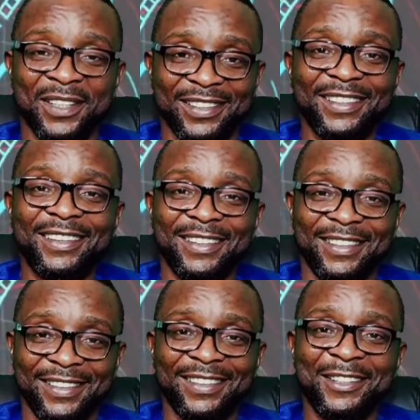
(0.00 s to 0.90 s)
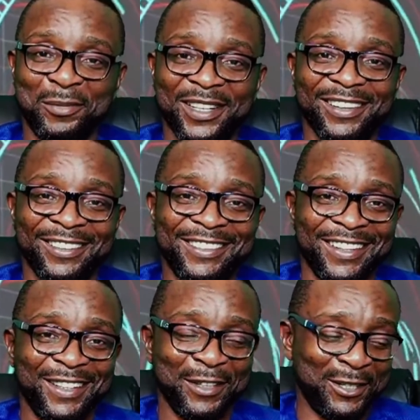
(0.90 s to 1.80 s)
It's been a long time, I know.
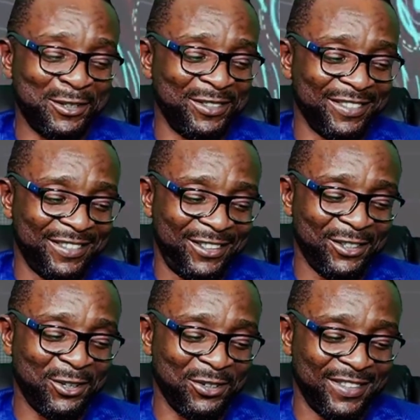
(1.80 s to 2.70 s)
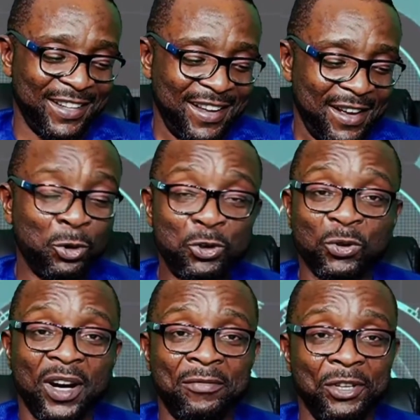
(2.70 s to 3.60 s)
So, good to have
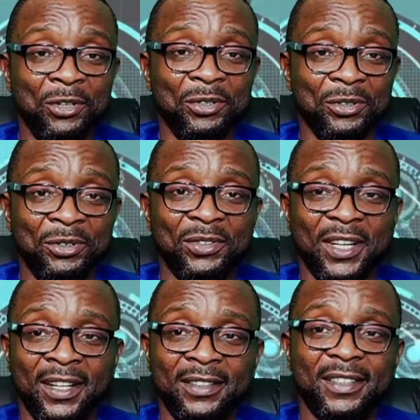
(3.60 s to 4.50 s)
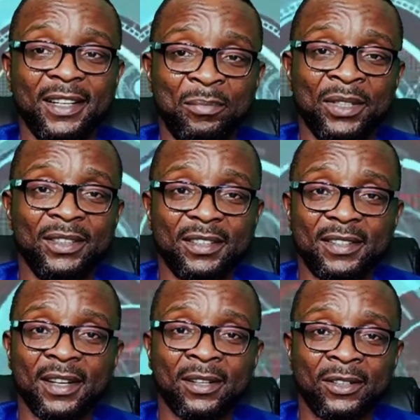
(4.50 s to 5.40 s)
you. And being the second
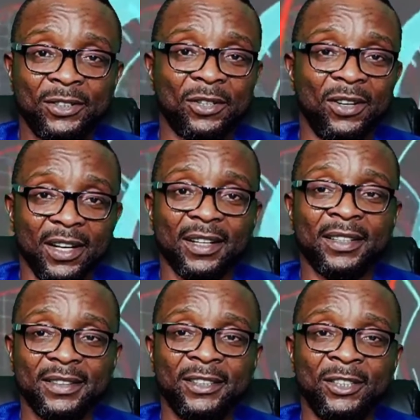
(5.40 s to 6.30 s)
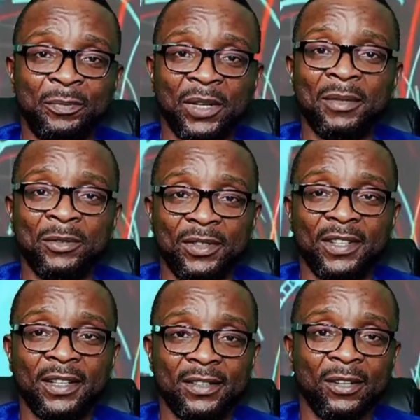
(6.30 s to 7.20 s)
caller, you probably will take it on from
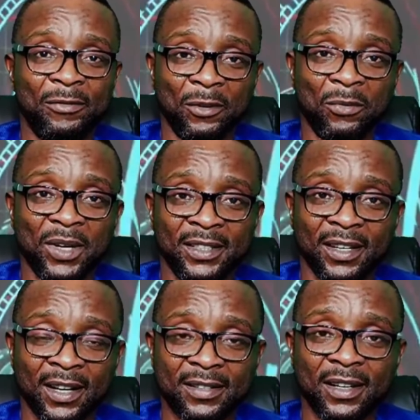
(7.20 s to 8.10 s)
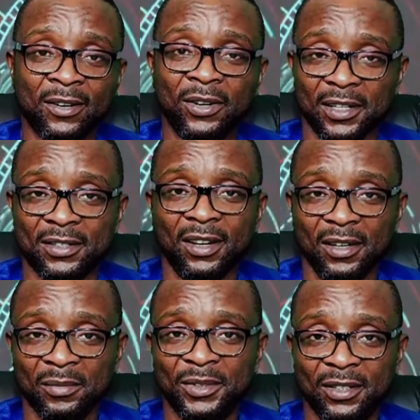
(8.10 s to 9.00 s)
where the last caller stopped. So,
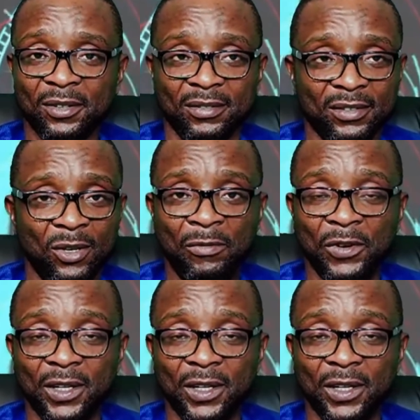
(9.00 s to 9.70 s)
go for it, sir.